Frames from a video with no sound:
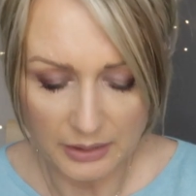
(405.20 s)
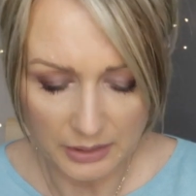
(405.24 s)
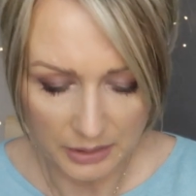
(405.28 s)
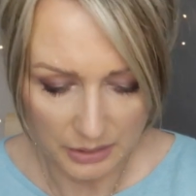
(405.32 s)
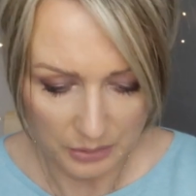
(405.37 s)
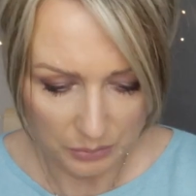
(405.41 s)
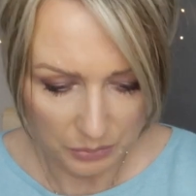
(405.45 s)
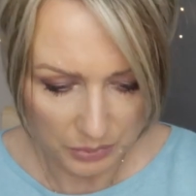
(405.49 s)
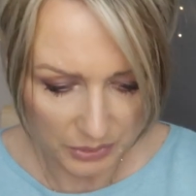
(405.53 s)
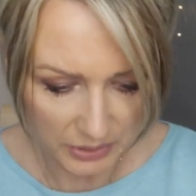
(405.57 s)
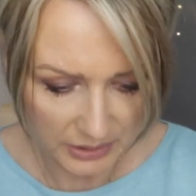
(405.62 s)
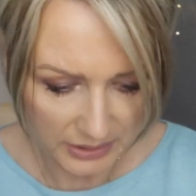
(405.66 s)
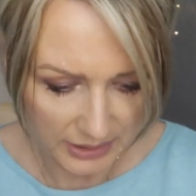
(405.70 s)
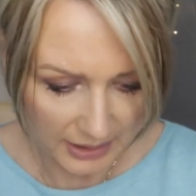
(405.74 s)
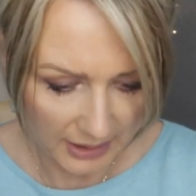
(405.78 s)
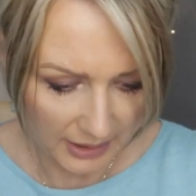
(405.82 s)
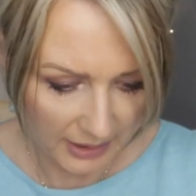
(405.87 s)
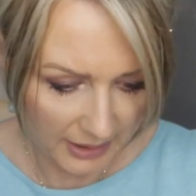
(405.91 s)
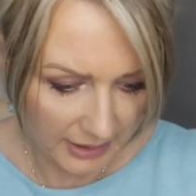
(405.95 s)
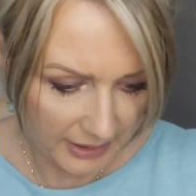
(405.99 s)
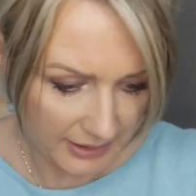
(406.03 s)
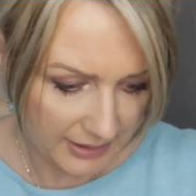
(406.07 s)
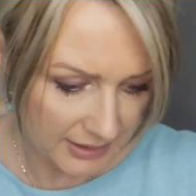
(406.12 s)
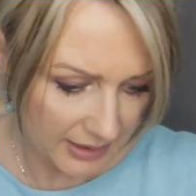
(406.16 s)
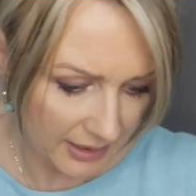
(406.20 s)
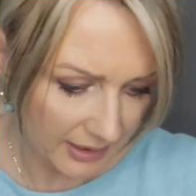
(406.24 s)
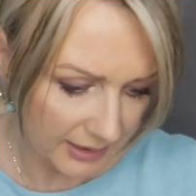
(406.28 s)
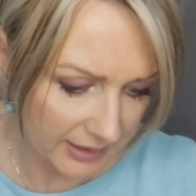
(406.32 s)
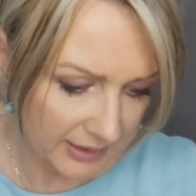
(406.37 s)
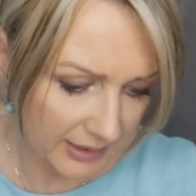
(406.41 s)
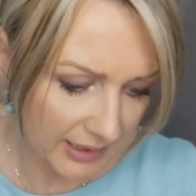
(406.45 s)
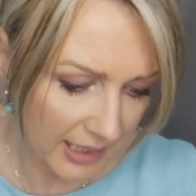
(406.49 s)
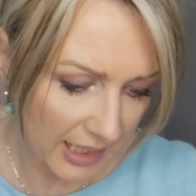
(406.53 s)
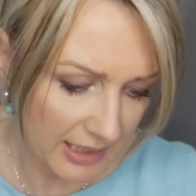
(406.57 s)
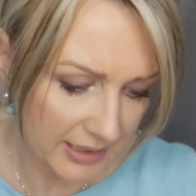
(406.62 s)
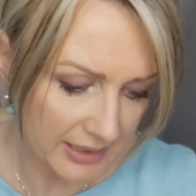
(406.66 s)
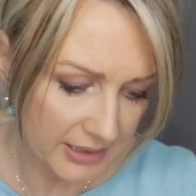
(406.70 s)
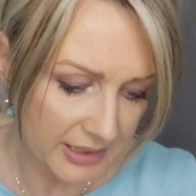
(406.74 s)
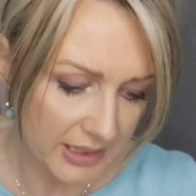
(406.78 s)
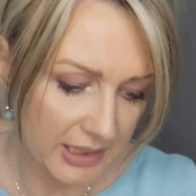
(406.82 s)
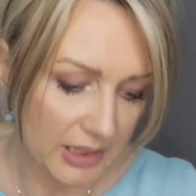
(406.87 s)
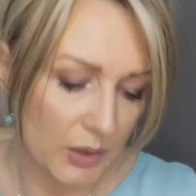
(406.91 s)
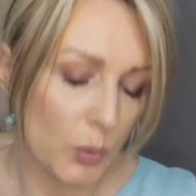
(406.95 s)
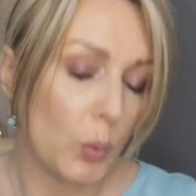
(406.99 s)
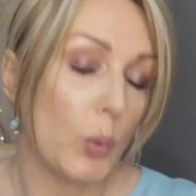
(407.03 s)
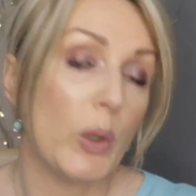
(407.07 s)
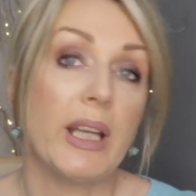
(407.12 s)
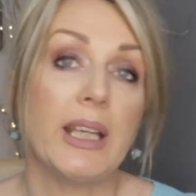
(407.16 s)
What color is it? Candy
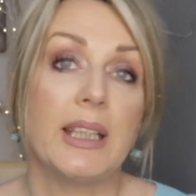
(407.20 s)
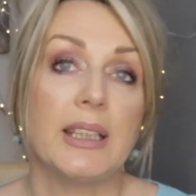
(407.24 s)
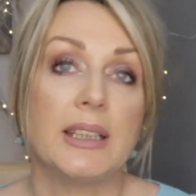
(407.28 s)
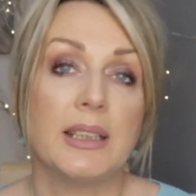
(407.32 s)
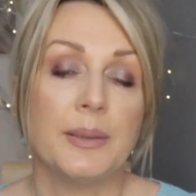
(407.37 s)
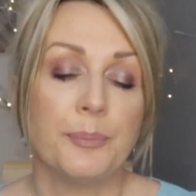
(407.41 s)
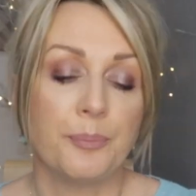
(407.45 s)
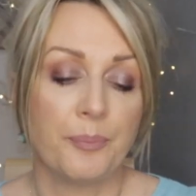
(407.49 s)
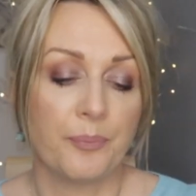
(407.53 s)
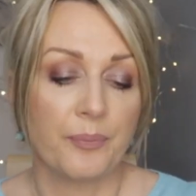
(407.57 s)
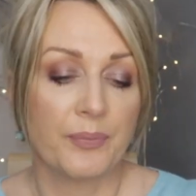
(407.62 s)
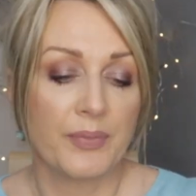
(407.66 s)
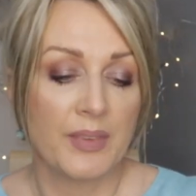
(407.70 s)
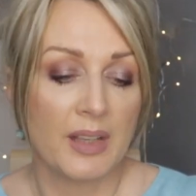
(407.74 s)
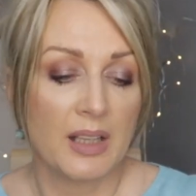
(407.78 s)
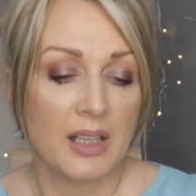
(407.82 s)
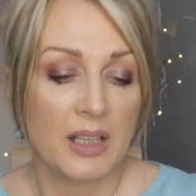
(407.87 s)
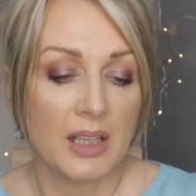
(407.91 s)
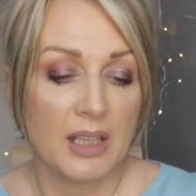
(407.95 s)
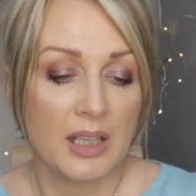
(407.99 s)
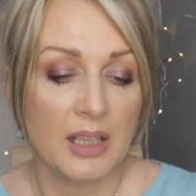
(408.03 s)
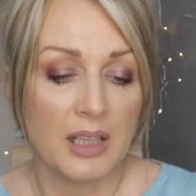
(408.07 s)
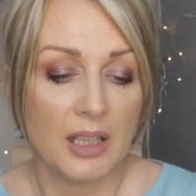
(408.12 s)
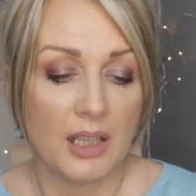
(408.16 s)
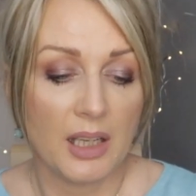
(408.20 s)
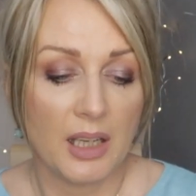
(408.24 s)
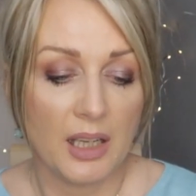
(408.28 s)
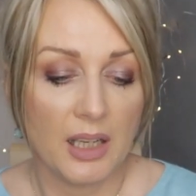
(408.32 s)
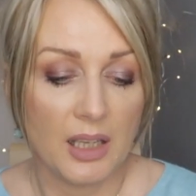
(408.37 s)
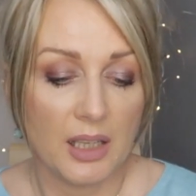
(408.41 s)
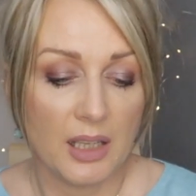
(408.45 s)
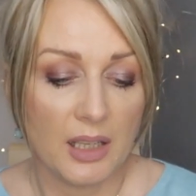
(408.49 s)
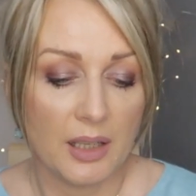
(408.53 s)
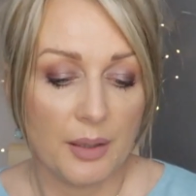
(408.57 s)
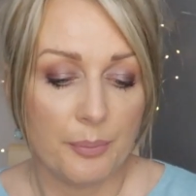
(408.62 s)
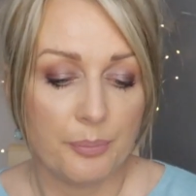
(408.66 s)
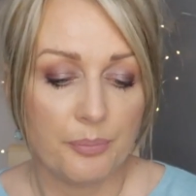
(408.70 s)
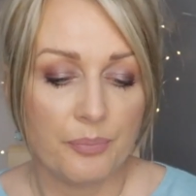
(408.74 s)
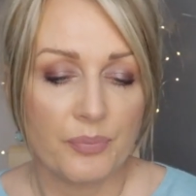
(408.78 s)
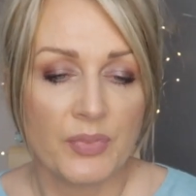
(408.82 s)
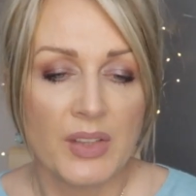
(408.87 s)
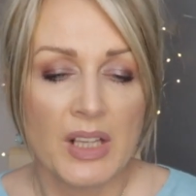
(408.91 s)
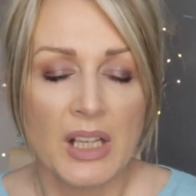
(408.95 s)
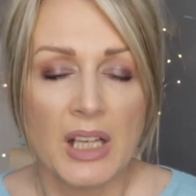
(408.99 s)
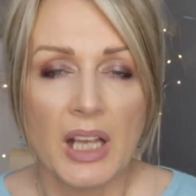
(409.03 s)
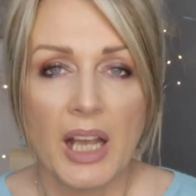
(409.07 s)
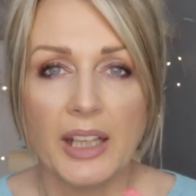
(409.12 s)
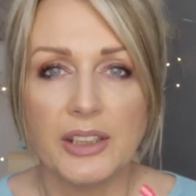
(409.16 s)
Queen.
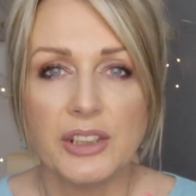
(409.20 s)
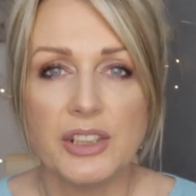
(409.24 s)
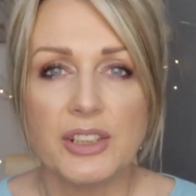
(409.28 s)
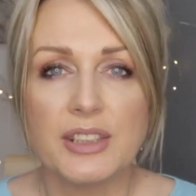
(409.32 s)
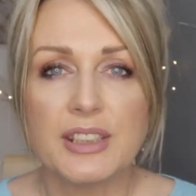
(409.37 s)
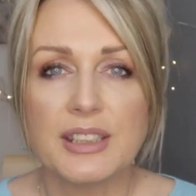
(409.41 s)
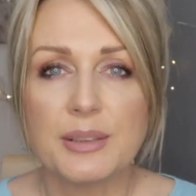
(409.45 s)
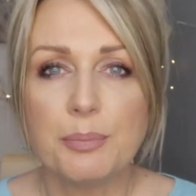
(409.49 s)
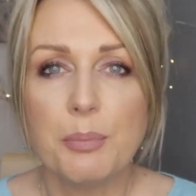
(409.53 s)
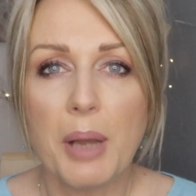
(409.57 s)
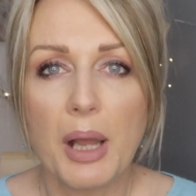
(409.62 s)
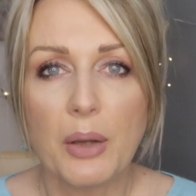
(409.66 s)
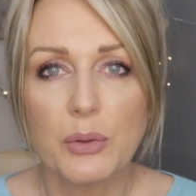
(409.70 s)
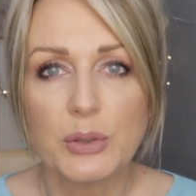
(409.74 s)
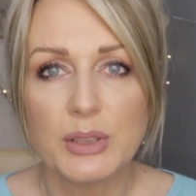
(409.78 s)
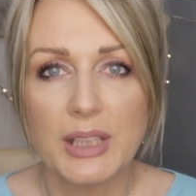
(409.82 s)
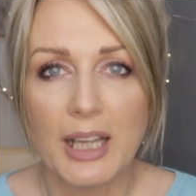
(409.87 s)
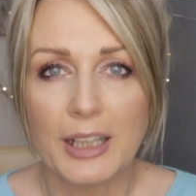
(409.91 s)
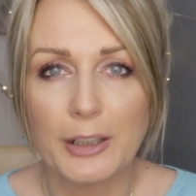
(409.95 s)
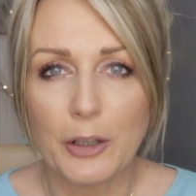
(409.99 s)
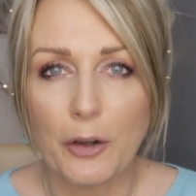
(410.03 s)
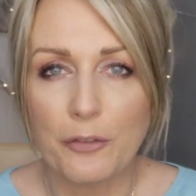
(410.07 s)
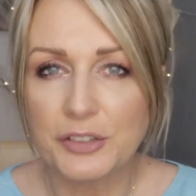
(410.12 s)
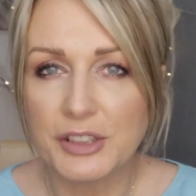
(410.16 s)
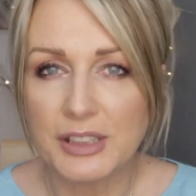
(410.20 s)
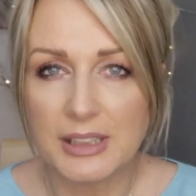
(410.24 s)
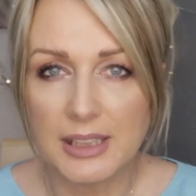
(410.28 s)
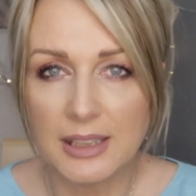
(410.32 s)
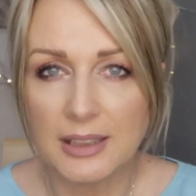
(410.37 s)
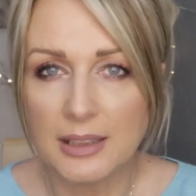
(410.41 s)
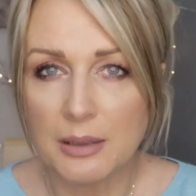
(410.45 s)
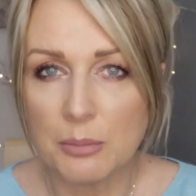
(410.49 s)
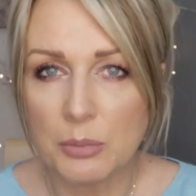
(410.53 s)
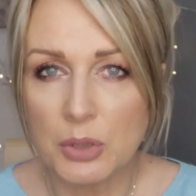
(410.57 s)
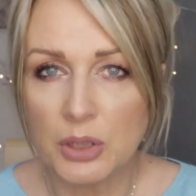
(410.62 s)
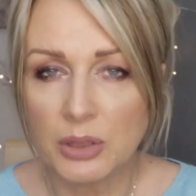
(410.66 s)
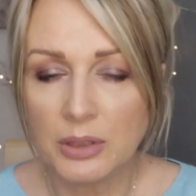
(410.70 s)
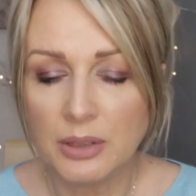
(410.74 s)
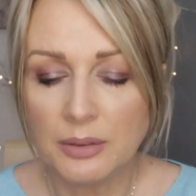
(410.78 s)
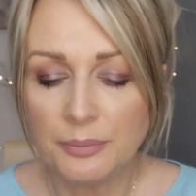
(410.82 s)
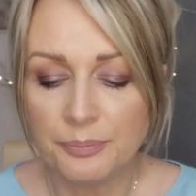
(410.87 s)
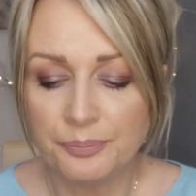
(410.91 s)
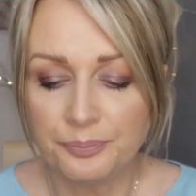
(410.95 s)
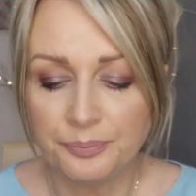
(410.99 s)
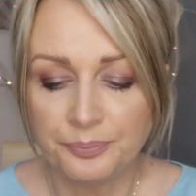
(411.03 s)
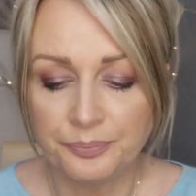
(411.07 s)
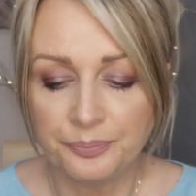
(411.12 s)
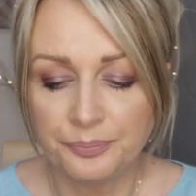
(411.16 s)
And it smells like of
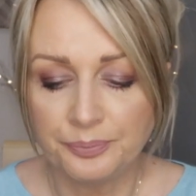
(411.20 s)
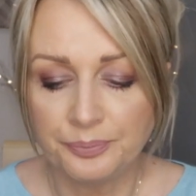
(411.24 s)
cinnamon.